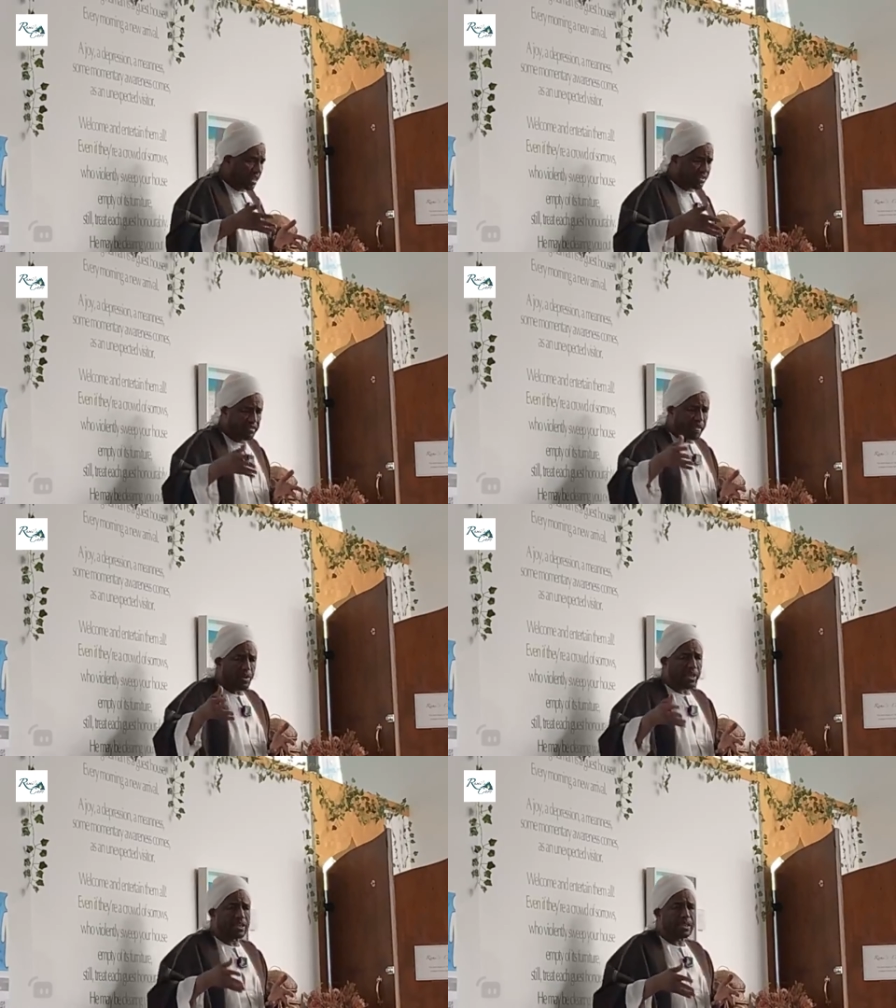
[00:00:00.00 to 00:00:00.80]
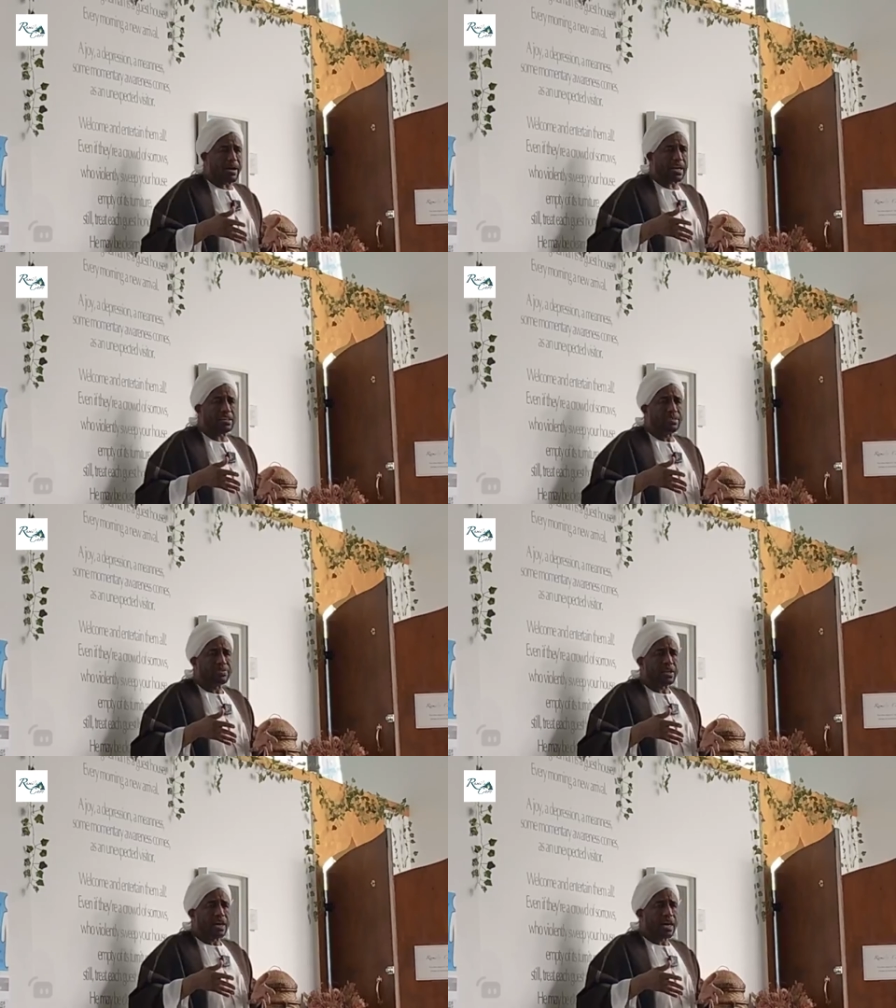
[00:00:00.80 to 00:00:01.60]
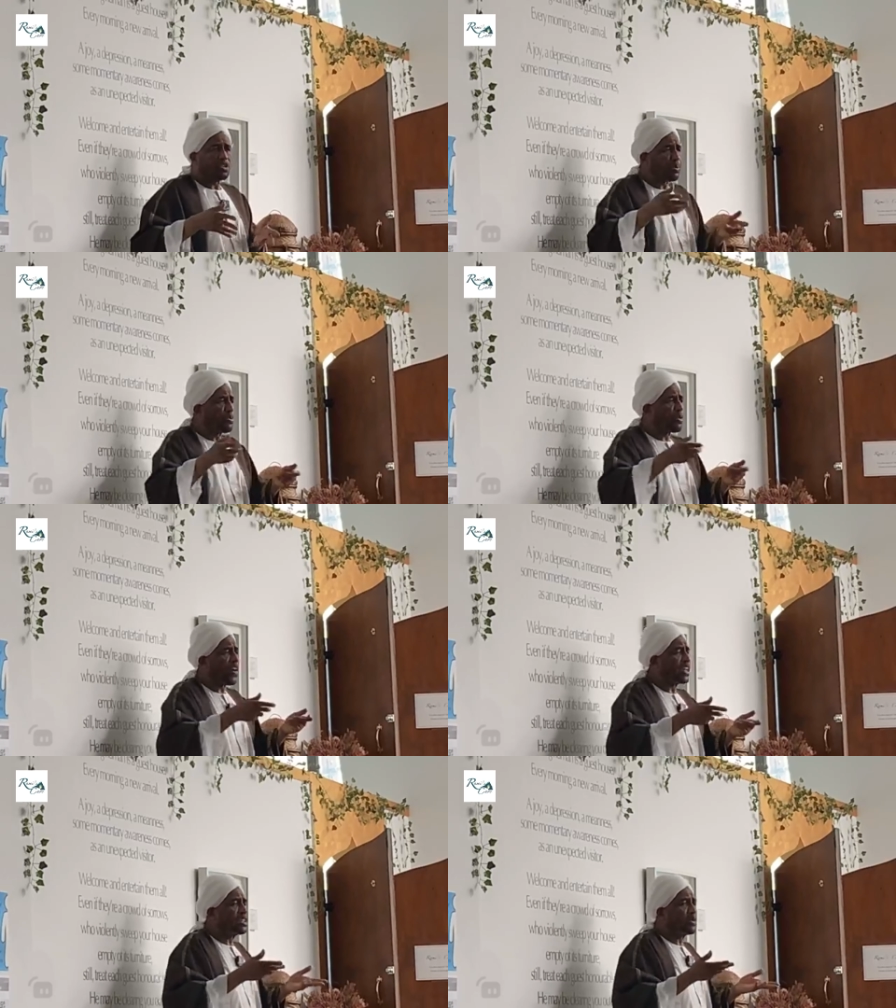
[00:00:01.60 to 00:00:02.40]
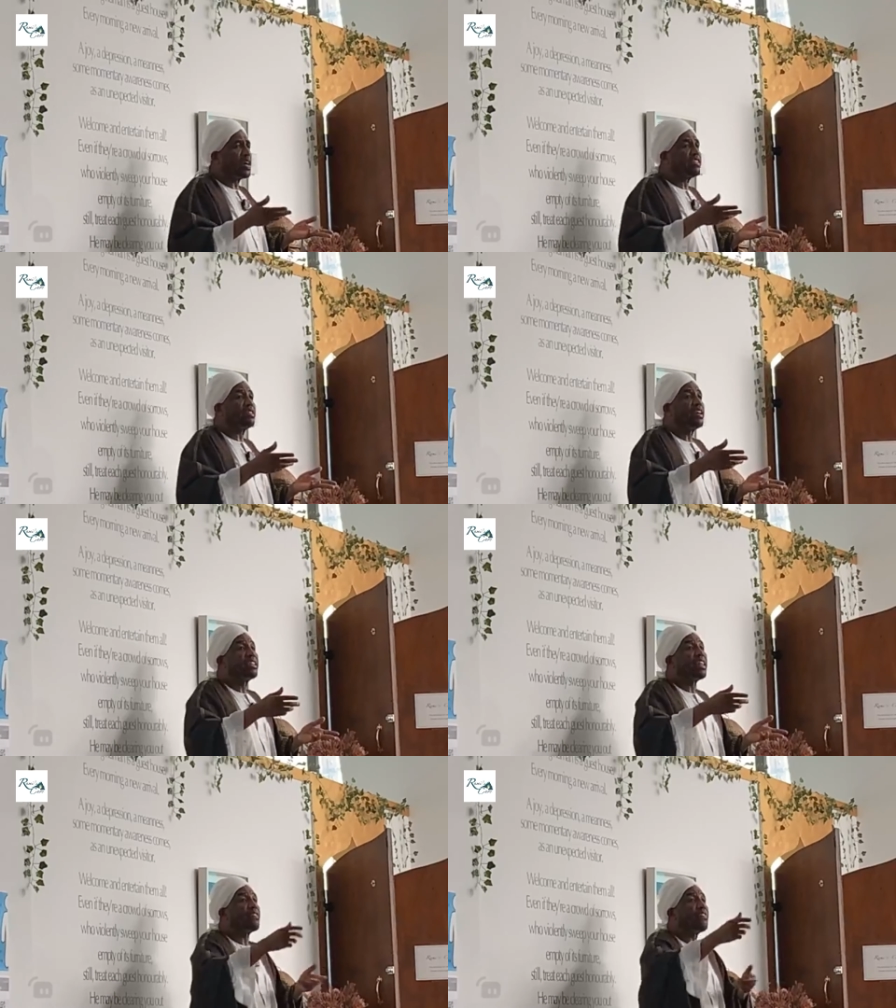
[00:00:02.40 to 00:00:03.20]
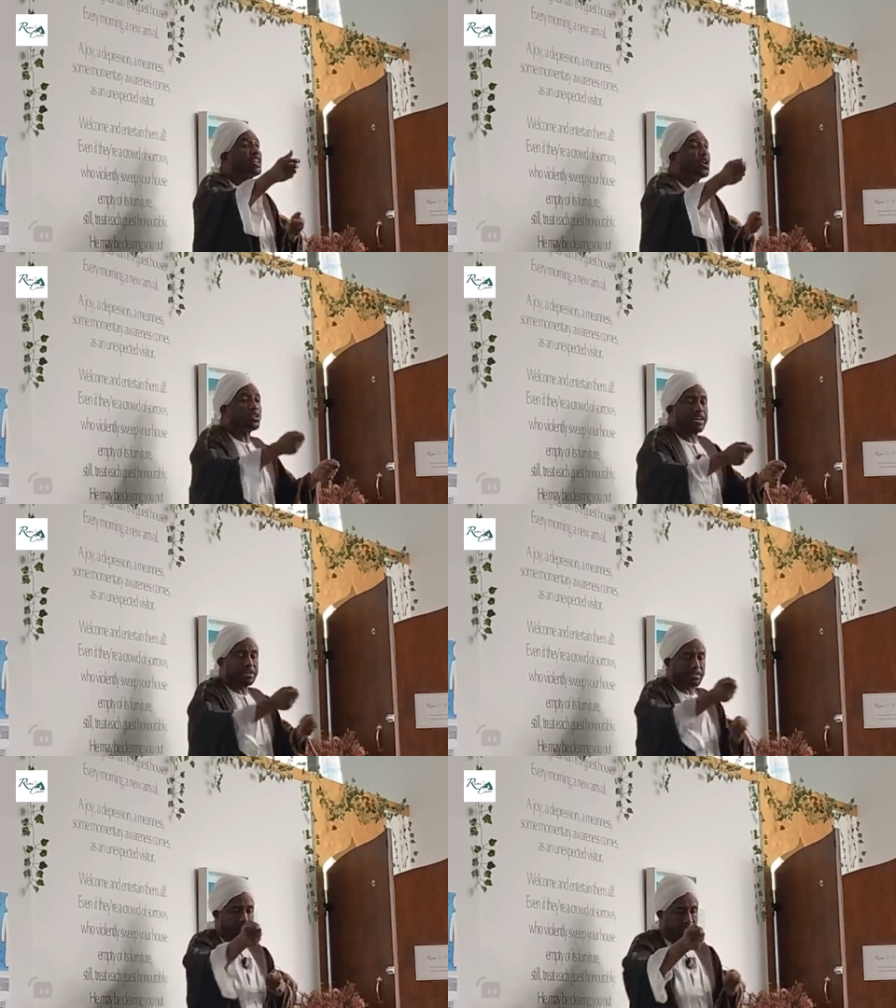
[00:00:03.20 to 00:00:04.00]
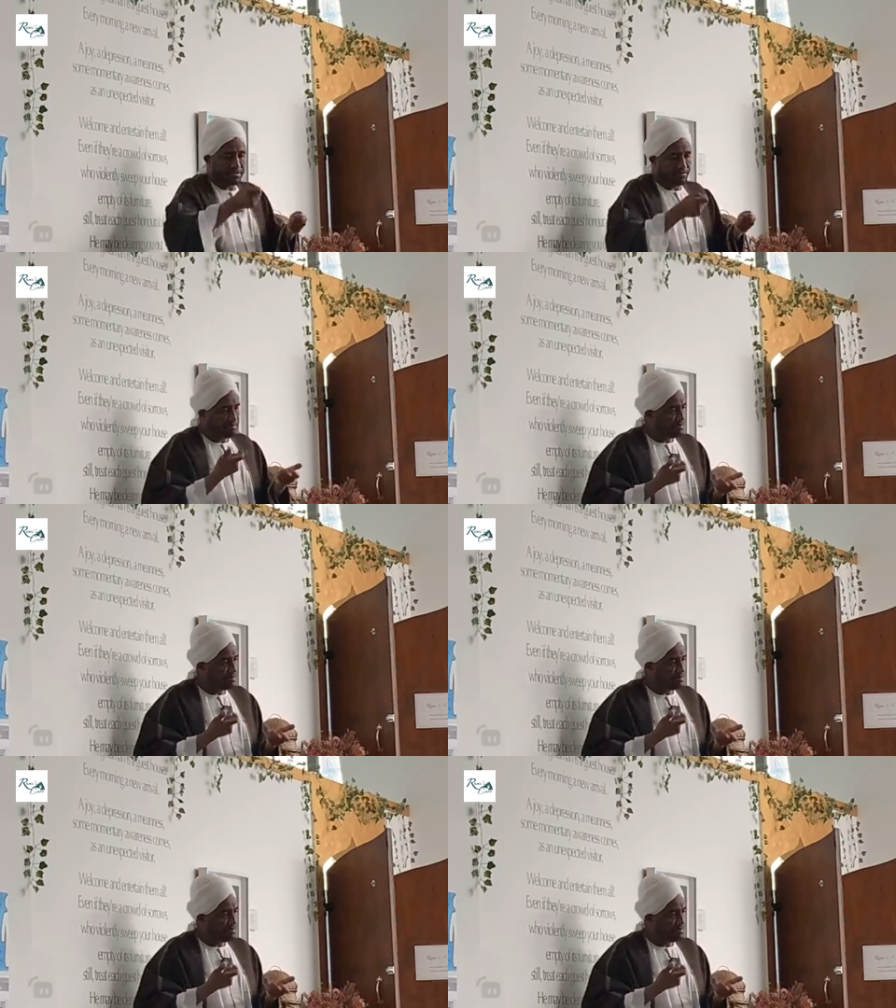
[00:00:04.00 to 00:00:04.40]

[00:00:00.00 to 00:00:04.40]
cousins, they're working in the market. And I saw people fight. I said, why? I said, they're fighting on the customers.